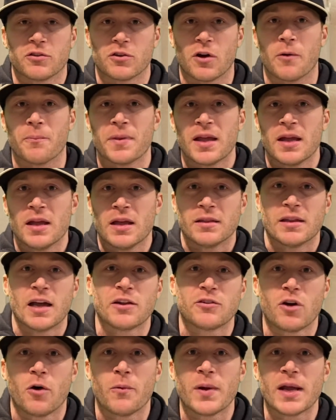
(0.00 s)
So
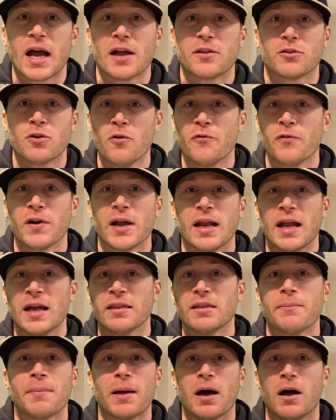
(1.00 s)
that's all we got. Don't forget,
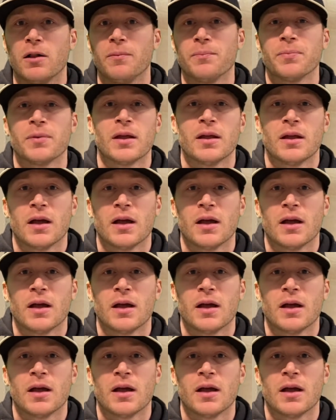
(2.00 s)
hit the bell.